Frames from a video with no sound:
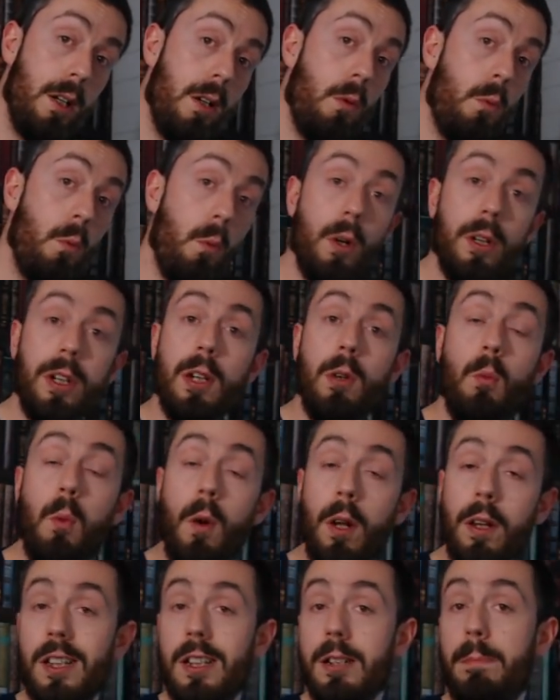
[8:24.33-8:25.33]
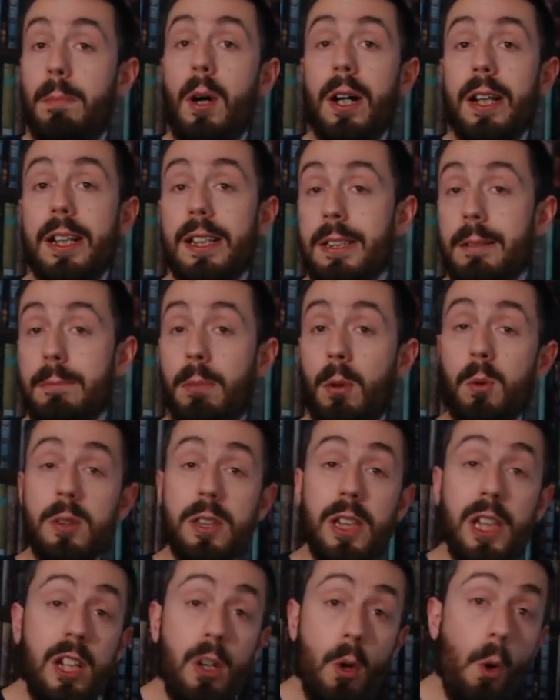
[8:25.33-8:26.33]
what you want to buy that's important to
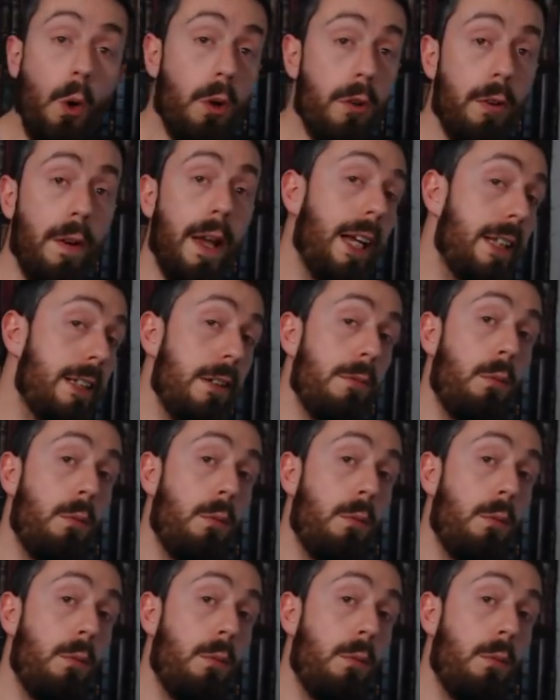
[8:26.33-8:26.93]
your creative